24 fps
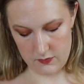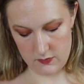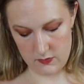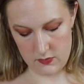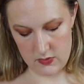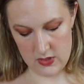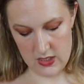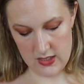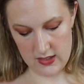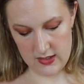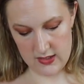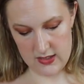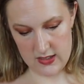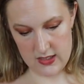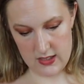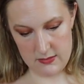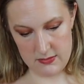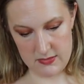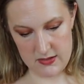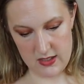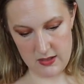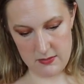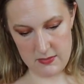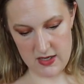Next
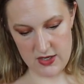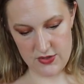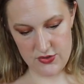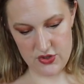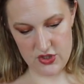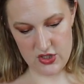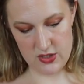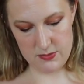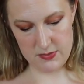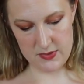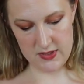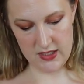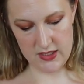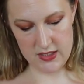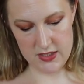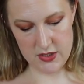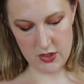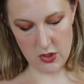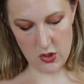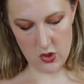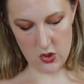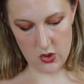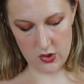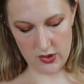up, thing by Gypsy
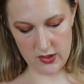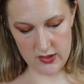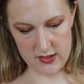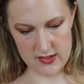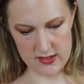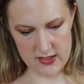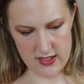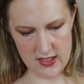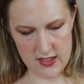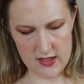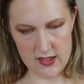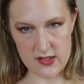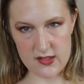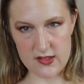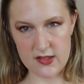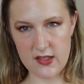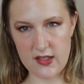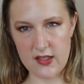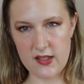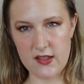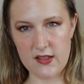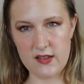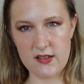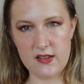Soul. It looks like there's
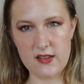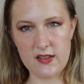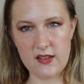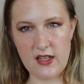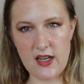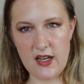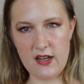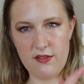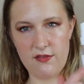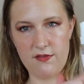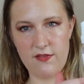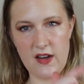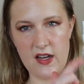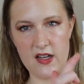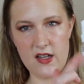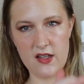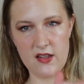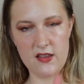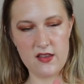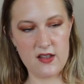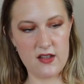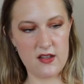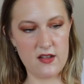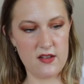like kind of
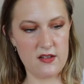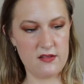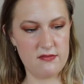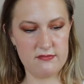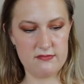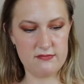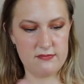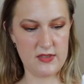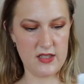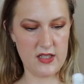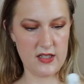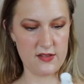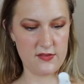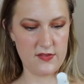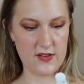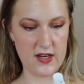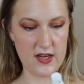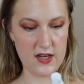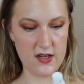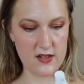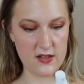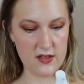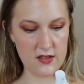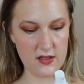faded the, but that's
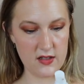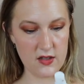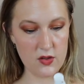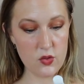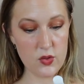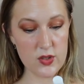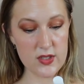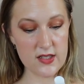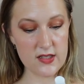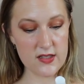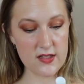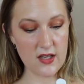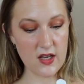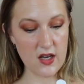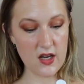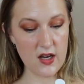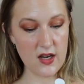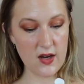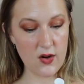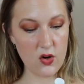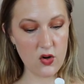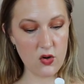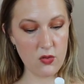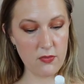fine. Oh, is this
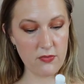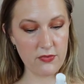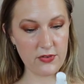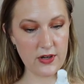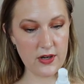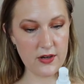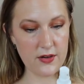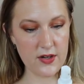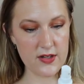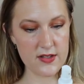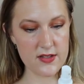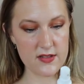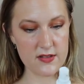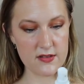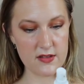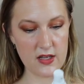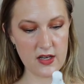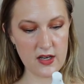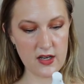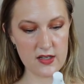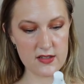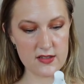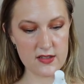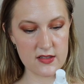a home fragrance
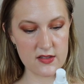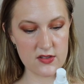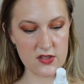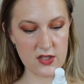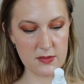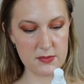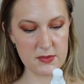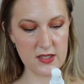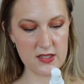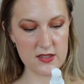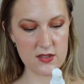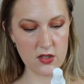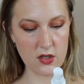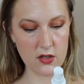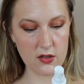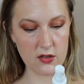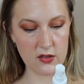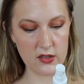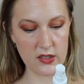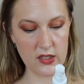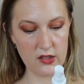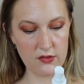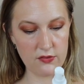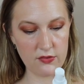thing? It says Gypsy Soul
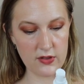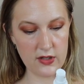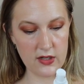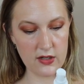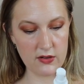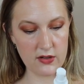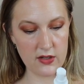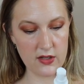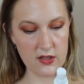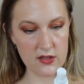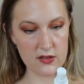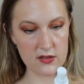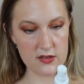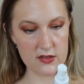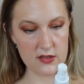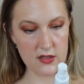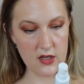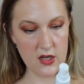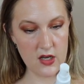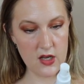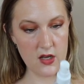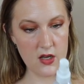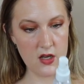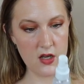Clean Fragrance,
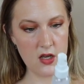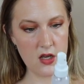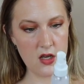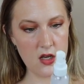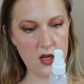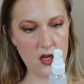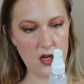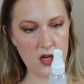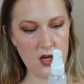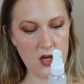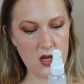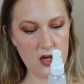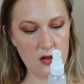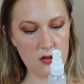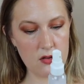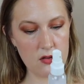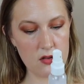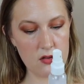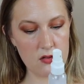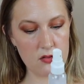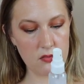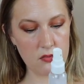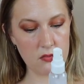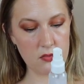uh,
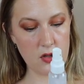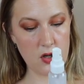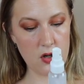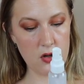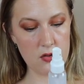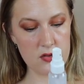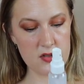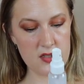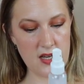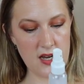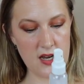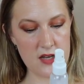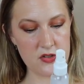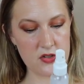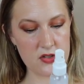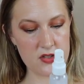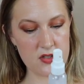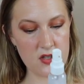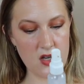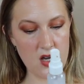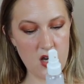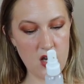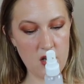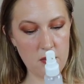Rose
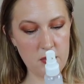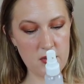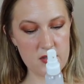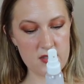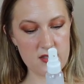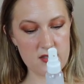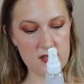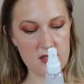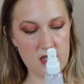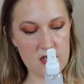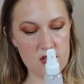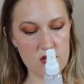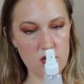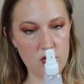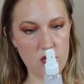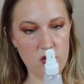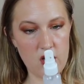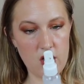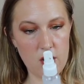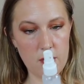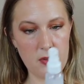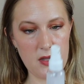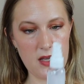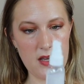Hydrosol plus Essential
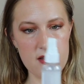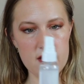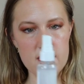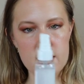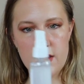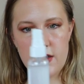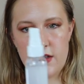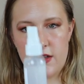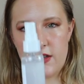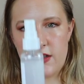Oil Blend.